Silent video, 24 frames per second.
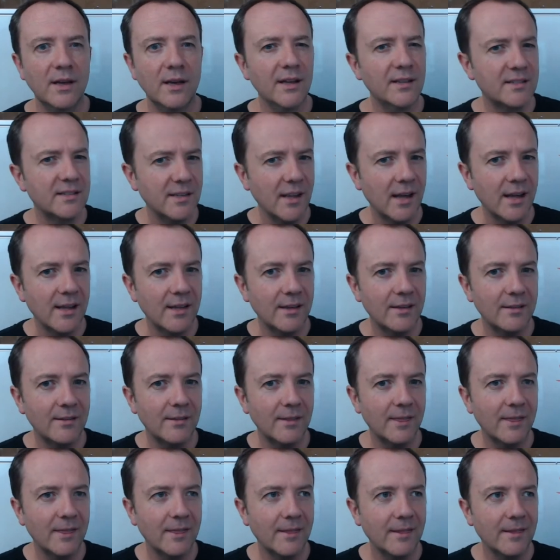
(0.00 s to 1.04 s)
it's not
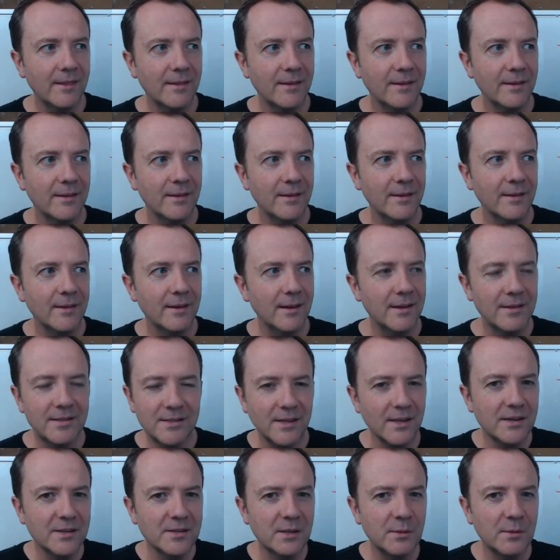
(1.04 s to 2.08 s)

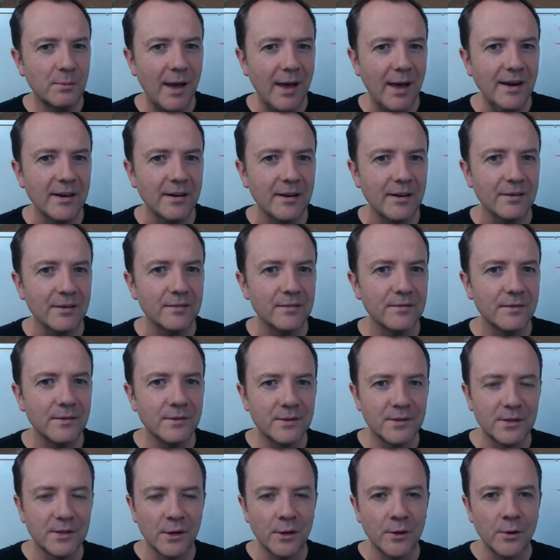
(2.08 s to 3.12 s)
it's not as competitive.
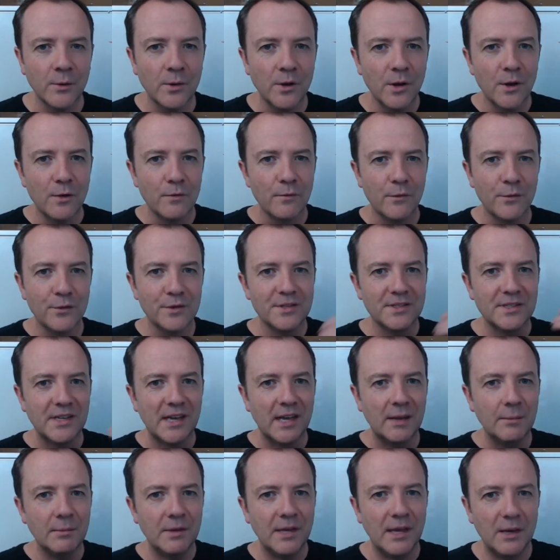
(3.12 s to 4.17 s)
And so for the
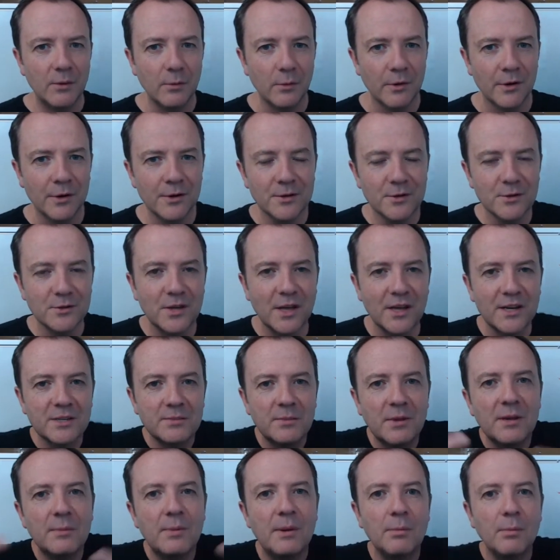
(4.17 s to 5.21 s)
same keywords, there's not
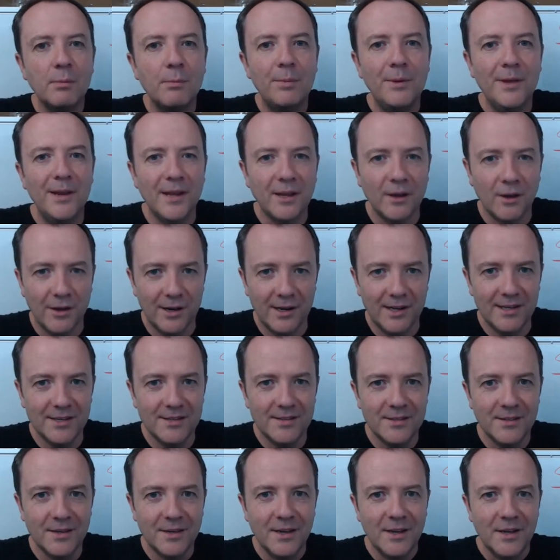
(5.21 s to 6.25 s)
as many people bidding on
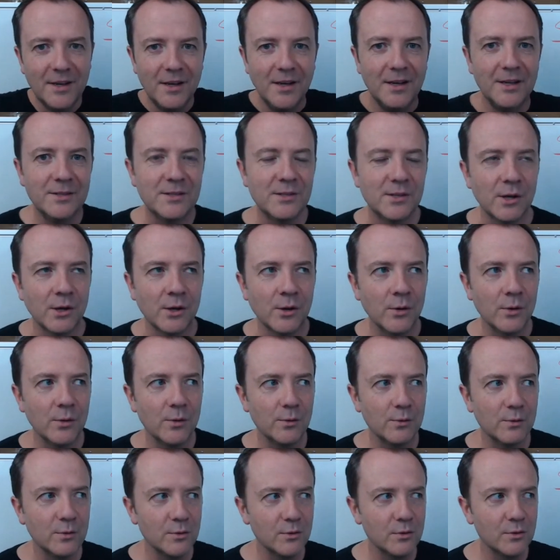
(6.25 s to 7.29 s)
it. And
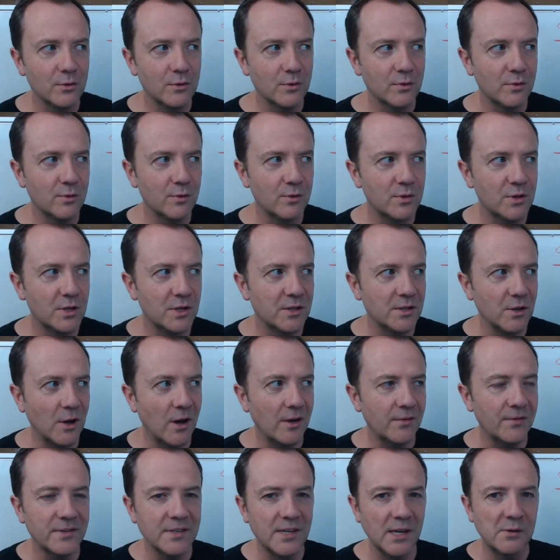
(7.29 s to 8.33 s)
so she's
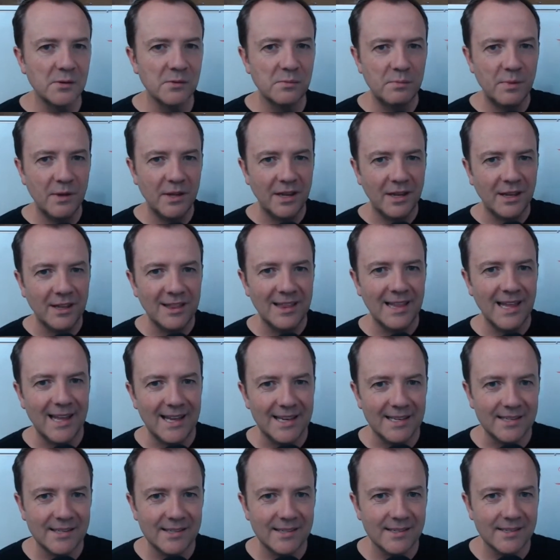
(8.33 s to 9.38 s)
oftentimes bidding
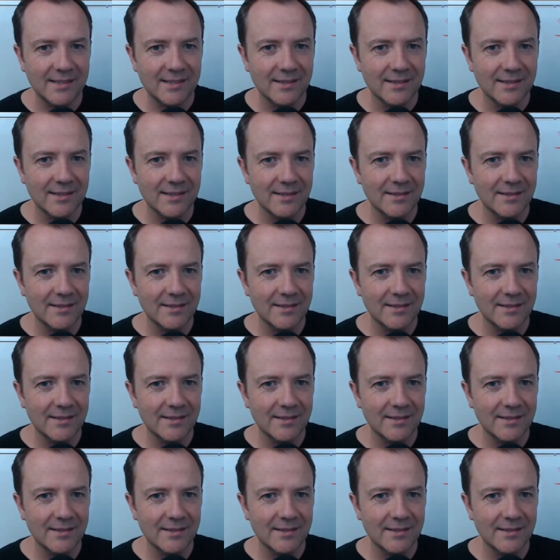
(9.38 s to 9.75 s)
less